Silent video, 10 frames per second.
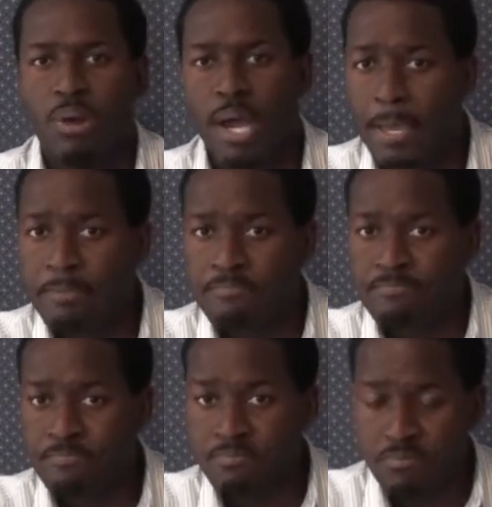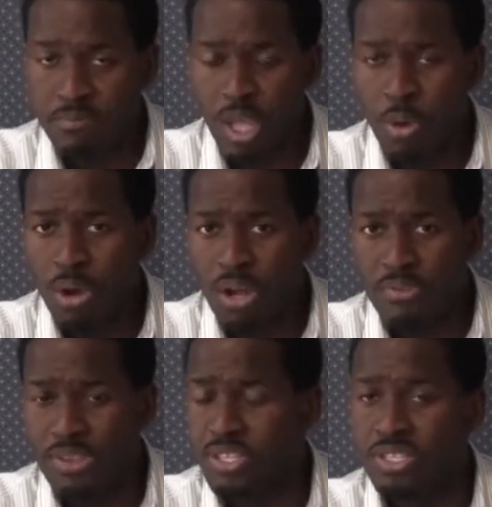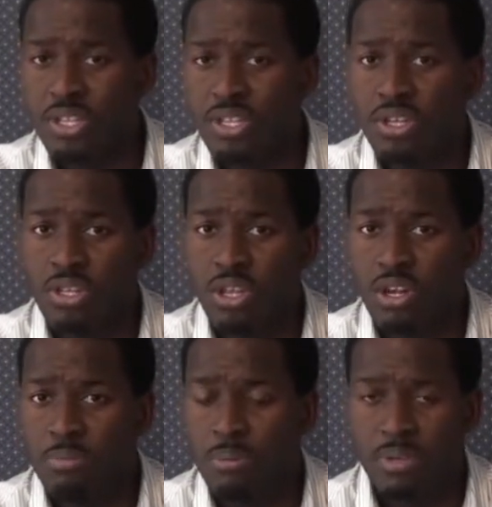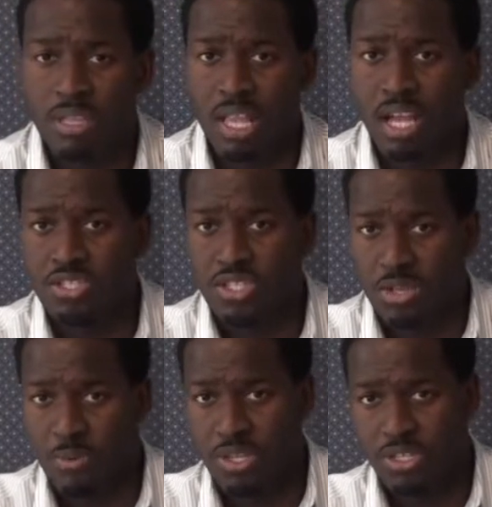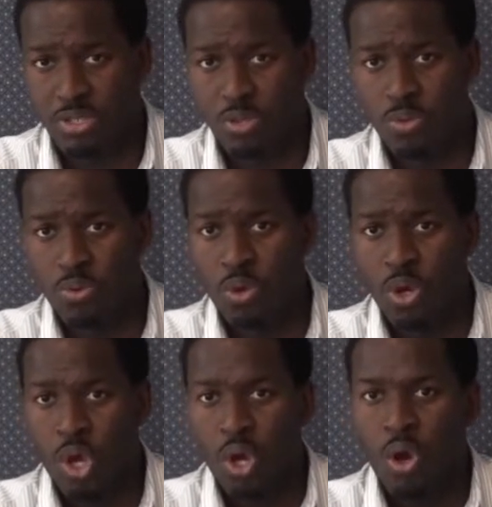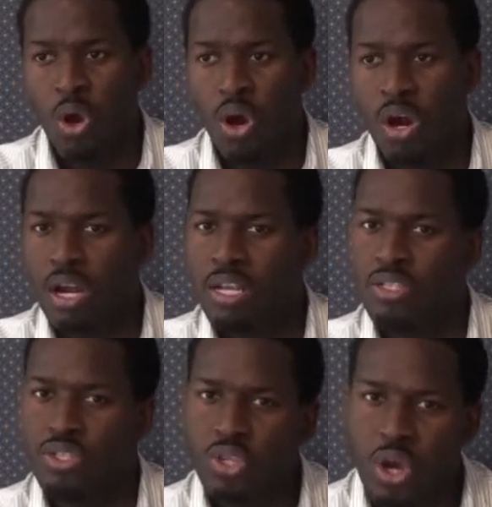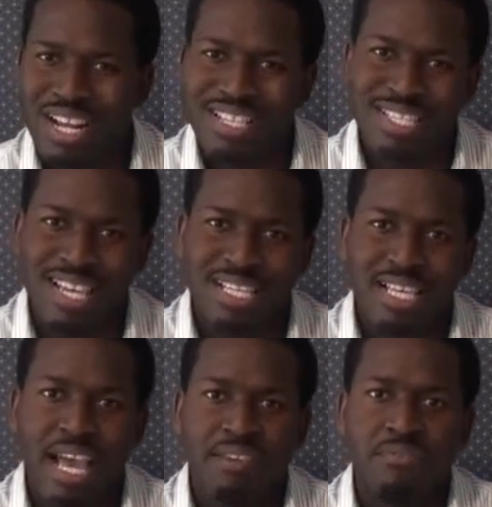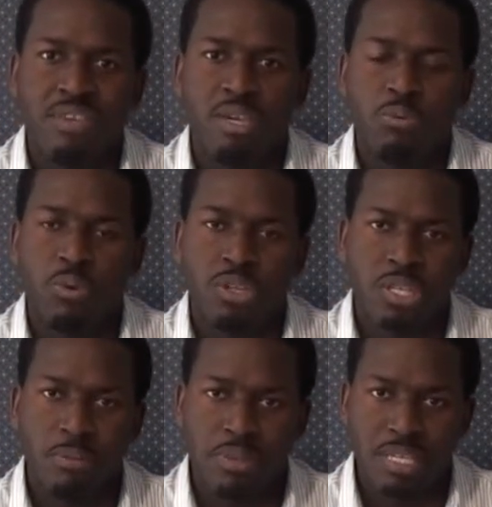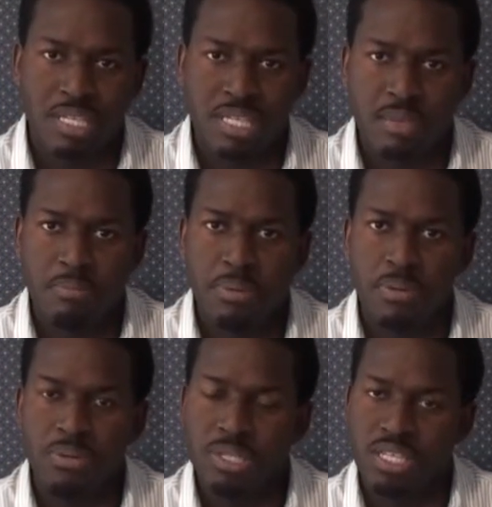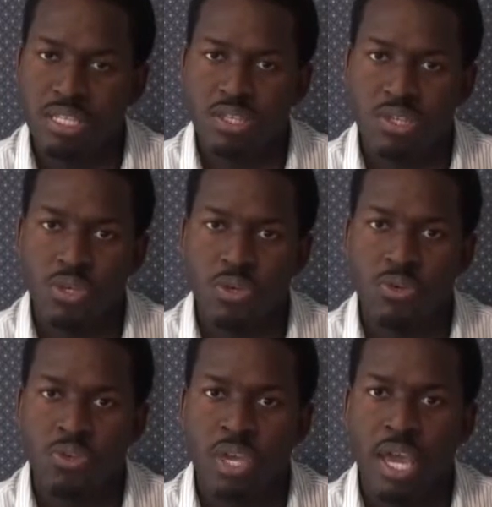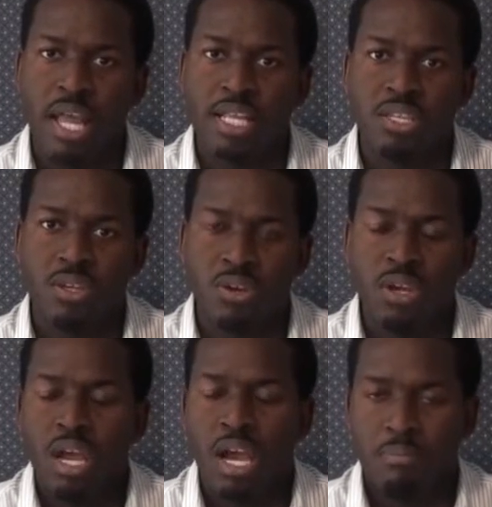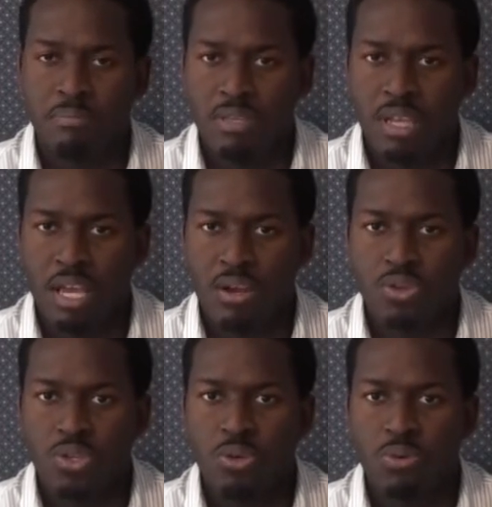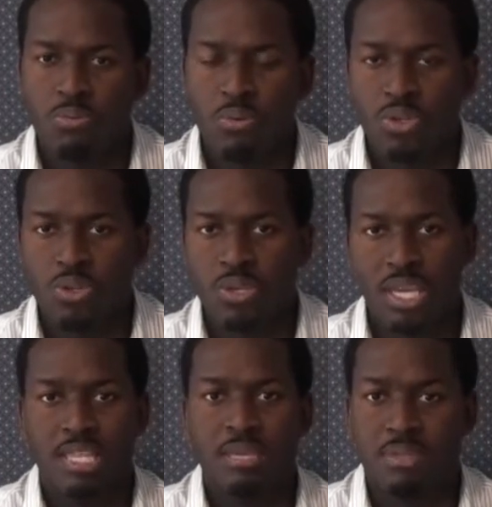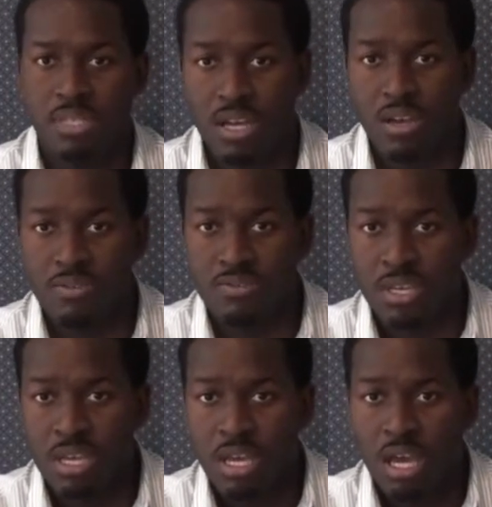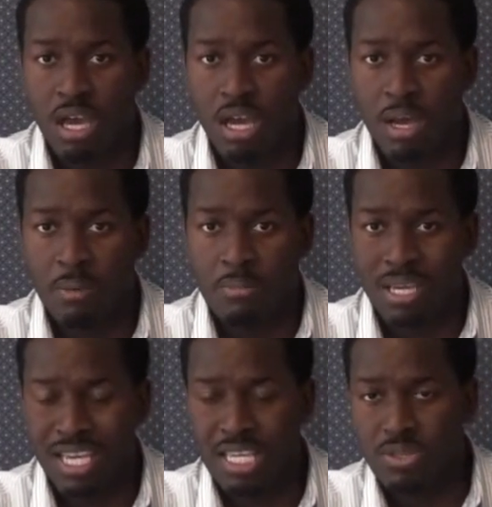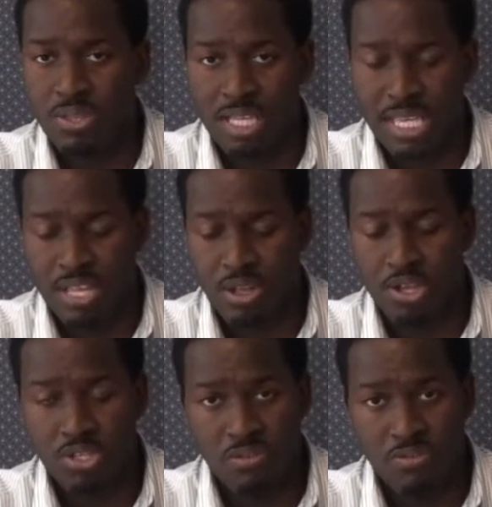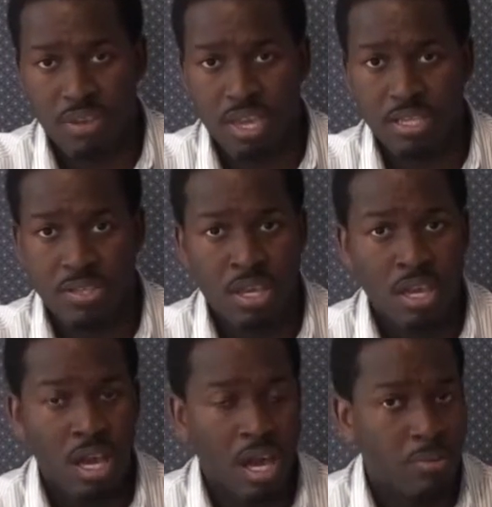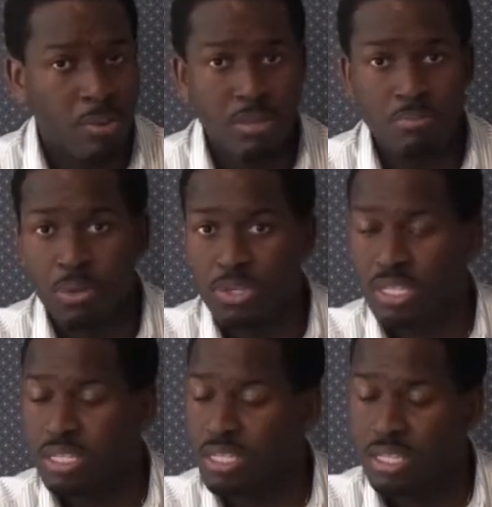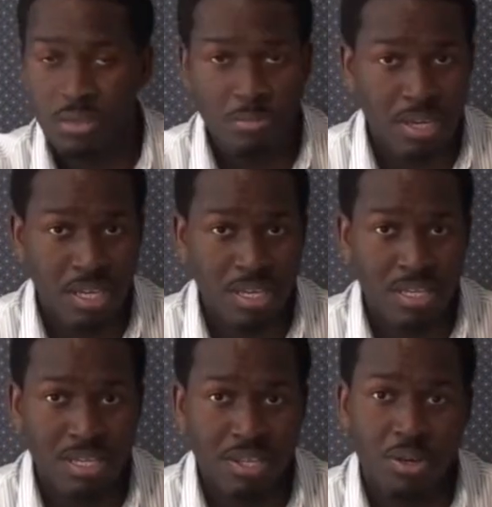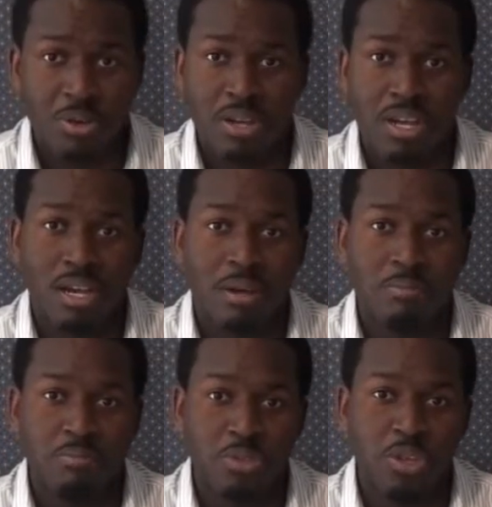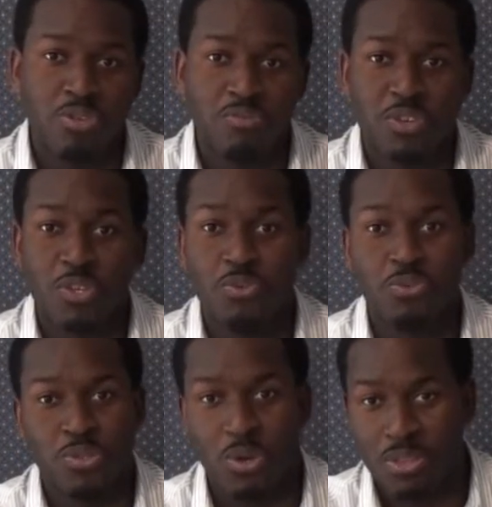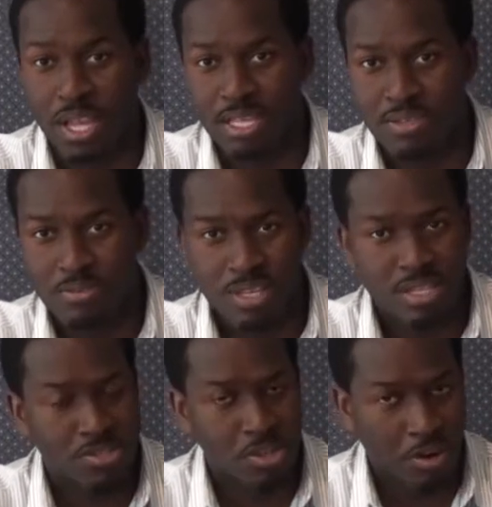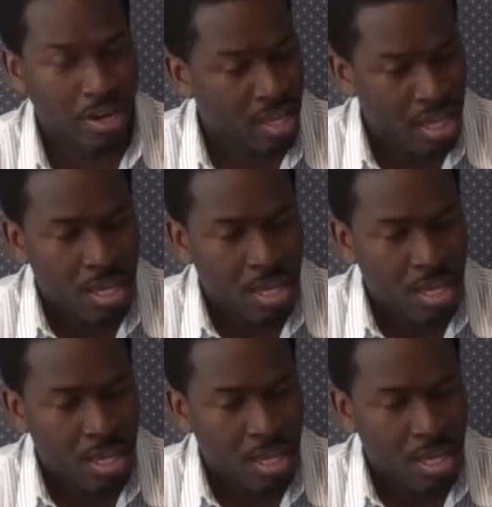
Why? Well, there's still a lot of people in the large generation who are not as tech savvy, want something simple and easy to use, and you know, I'm um, and also want to get themselves um, into that technological phase. Uh, reading books is still big, you know, uh, those of us who don't like to read, sorry.